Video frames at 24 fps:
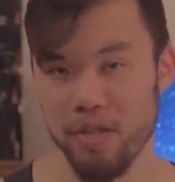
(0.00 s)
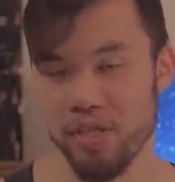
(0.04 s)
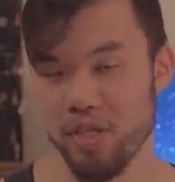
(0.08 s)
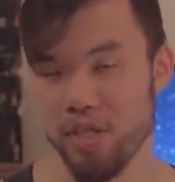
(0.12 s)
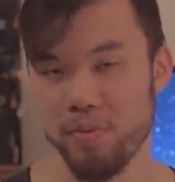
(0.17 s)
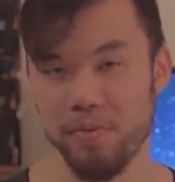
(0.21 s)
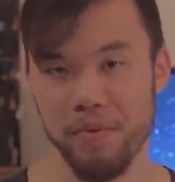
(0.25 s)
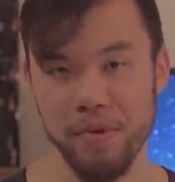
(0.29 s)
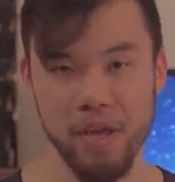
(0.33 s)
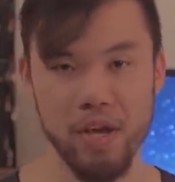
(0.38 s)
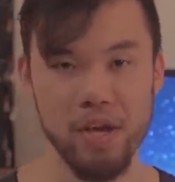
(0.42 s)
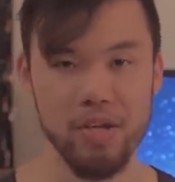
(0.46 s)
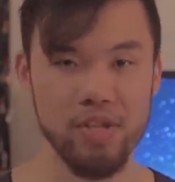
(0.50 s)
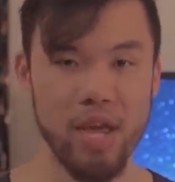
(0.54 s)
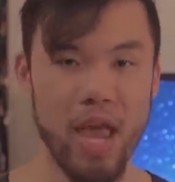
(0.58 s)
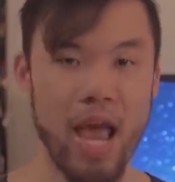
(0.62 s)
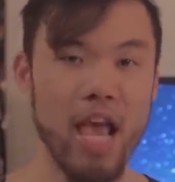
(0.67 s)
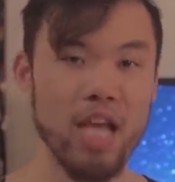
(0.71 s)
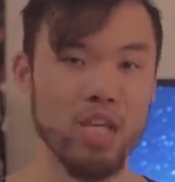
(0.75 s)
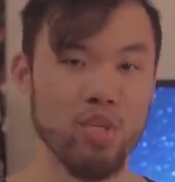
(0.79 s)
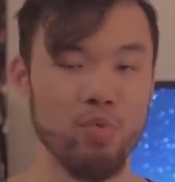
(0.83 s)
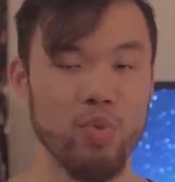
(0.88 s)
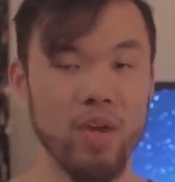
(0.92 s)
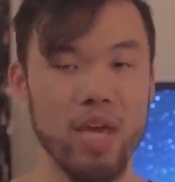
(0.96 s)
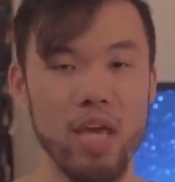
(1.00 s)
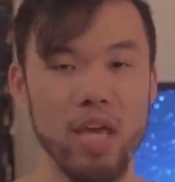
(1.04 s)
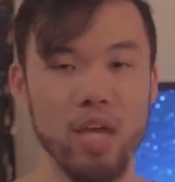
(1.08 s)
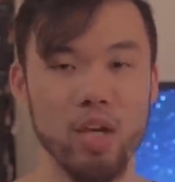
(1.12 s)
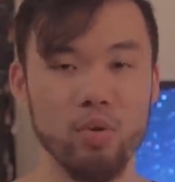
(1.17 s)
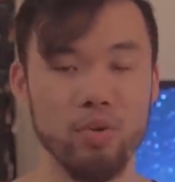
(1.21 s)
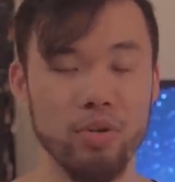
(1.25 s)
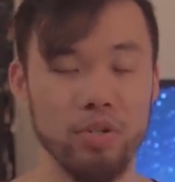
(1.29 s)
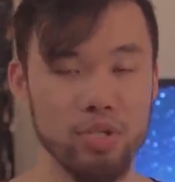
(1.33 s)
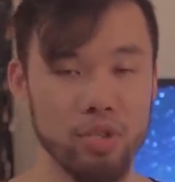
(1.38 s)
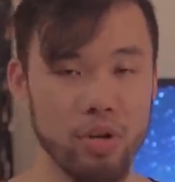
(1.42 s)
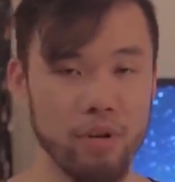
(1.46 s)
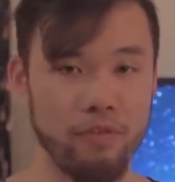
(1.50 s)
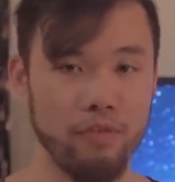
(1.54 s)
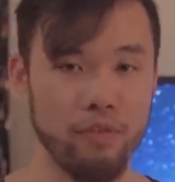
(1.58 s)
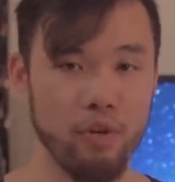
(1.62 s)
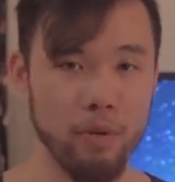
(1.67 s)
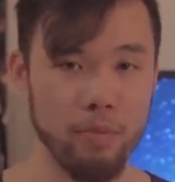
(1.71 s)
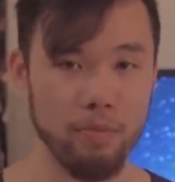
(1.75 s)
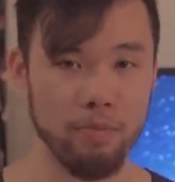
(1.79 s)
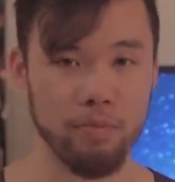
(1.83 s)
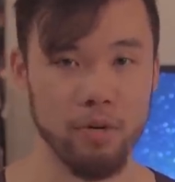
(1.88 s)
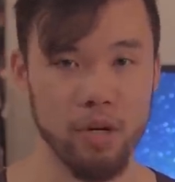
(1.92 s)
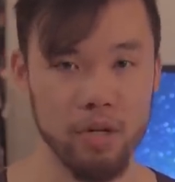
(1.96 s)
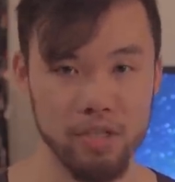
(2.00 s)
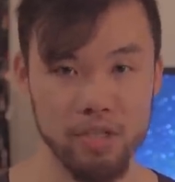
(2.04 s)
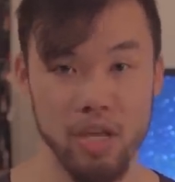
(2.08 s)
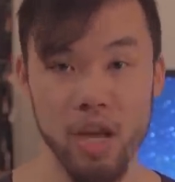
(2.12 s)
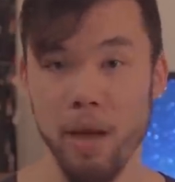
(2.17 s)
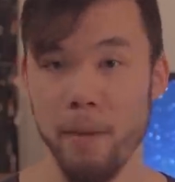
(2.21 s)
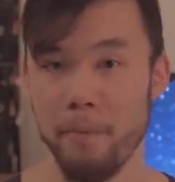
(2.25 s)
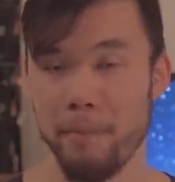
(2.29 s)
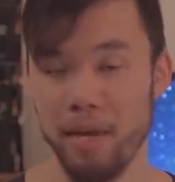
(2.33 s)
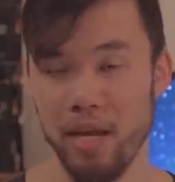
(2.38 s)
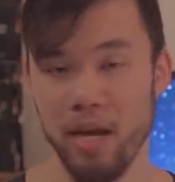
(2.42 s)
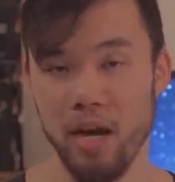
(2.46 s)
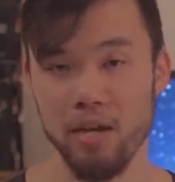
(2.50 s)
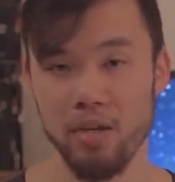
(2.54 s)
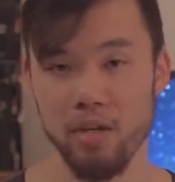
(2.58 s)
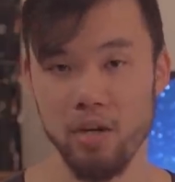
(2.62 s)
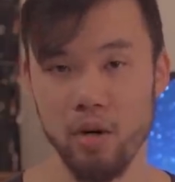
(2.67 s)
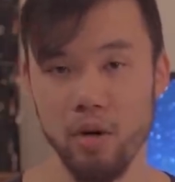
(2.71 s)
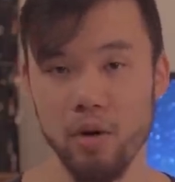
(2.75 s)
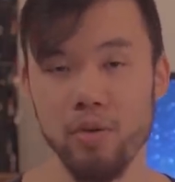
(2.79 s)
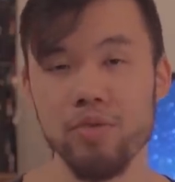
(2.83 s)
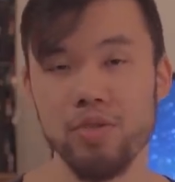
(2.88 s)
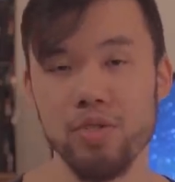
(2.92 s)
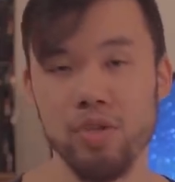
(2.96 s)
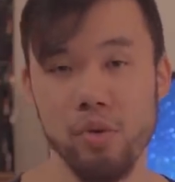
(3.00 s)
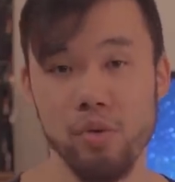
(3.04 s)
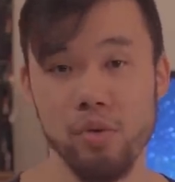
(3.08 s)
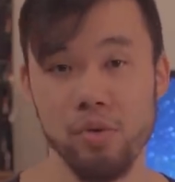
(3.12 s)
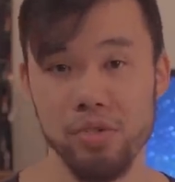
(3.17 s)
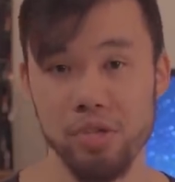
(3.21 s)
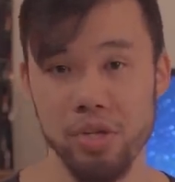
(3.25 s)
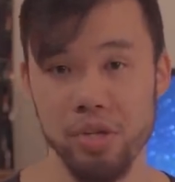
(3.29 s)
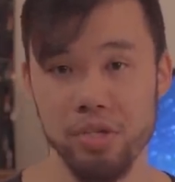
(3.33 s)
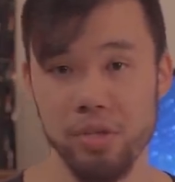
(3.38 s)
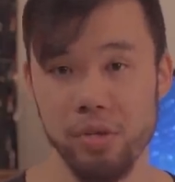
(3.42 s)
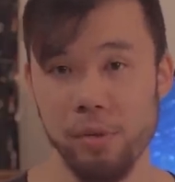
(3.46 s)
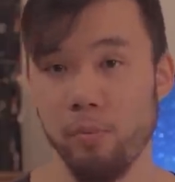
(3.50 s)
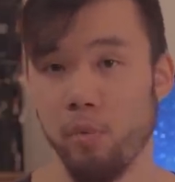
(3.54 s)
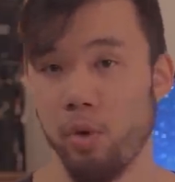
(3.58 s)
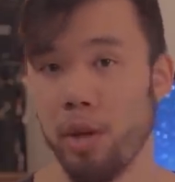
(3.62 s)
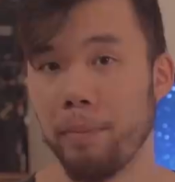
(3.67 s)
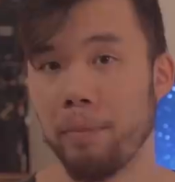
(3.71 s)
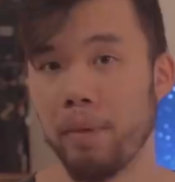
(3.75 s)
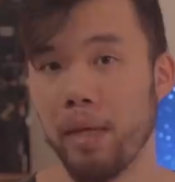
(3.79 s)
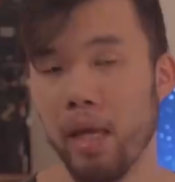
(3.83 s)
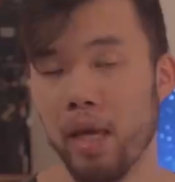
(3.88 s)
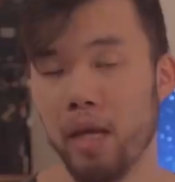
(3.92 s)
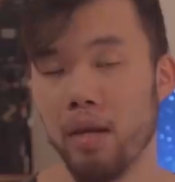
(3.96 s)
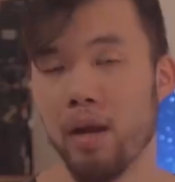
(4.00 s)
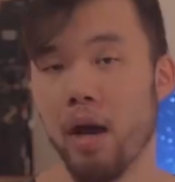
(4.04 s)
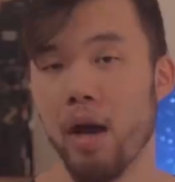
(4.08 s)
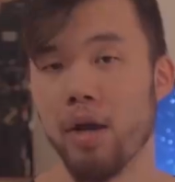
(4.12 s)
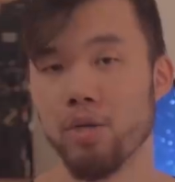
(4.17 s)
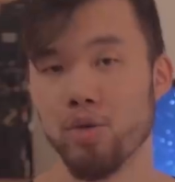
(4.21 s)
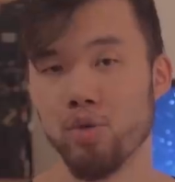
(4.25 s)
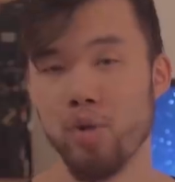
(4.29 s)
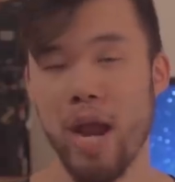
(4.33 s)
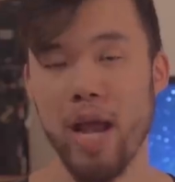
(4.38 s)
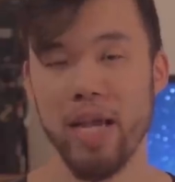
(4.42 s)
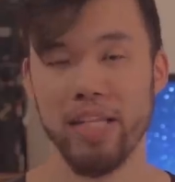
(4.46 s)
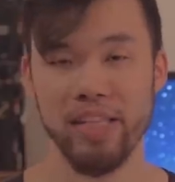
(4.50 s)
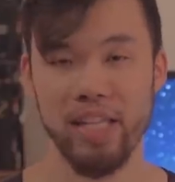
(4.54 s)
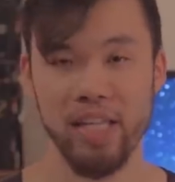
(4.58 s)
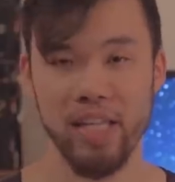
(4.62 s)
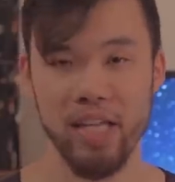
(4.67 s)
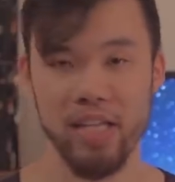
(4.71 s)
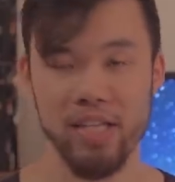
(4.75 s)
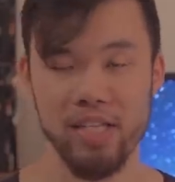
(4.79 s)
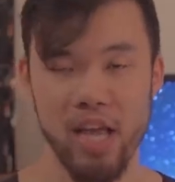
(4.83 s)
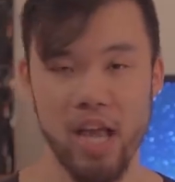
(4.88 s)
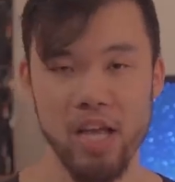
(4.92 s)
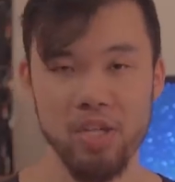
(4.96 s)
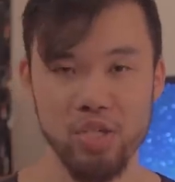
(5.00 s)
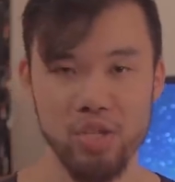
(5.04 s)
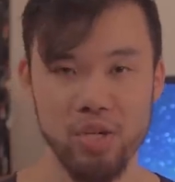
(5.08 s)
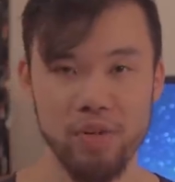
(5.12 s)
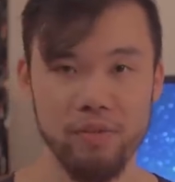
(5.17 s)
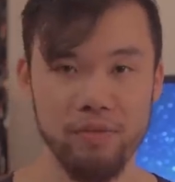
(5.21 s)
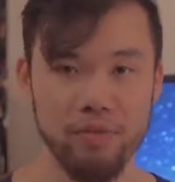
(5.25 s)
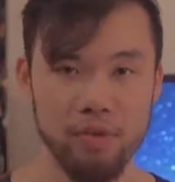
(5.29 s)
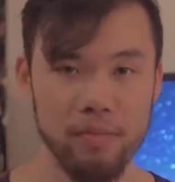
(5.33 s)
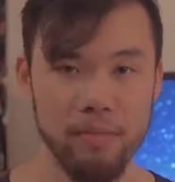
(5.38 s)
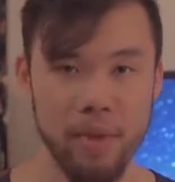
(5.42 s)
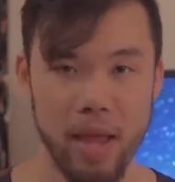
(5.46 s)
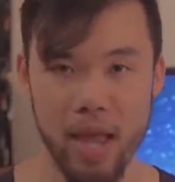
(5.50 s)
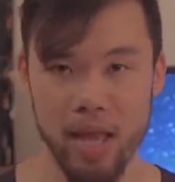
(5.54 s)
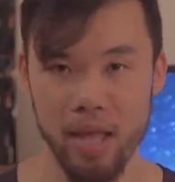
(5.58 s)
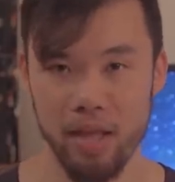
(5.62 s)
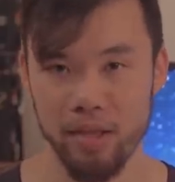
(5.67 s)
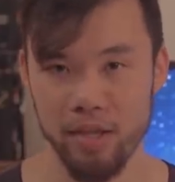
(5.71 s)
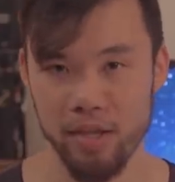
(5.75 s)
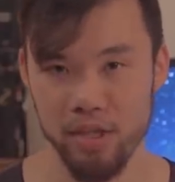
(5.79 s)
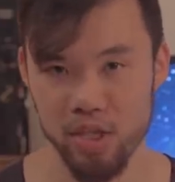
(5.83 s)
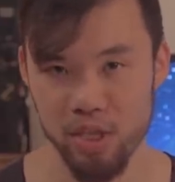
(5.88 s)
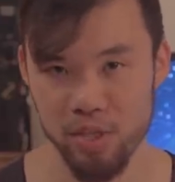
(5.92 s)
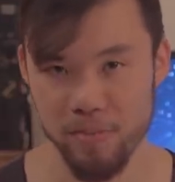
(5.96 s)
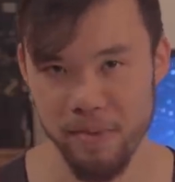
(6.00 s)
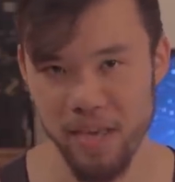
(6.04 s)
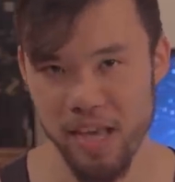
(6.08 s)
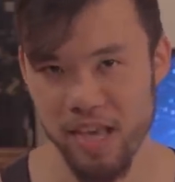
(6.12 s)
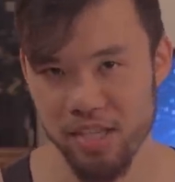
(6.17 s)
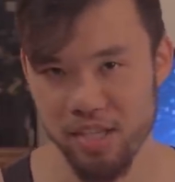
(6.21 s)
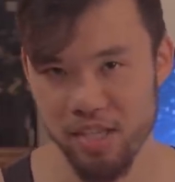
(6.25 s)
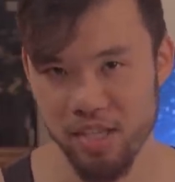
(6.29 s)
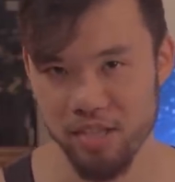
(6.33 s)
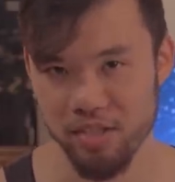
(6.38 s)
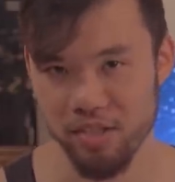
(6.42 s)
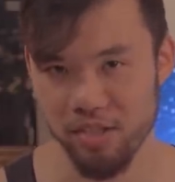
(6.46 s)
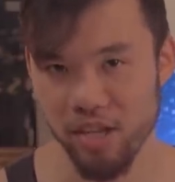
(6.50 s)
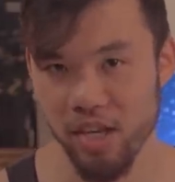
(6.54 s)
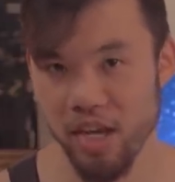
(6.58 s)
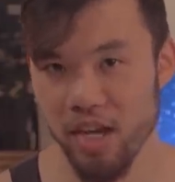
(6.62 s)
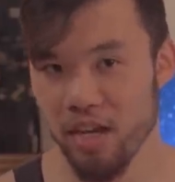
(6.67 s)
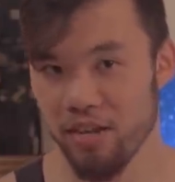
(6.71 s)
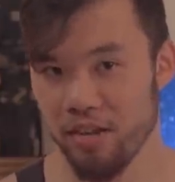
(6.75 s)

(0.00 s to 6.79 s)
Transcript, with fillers: This is because as we increase our footprint beyond our own solar system, we begin attracting attention from alien species.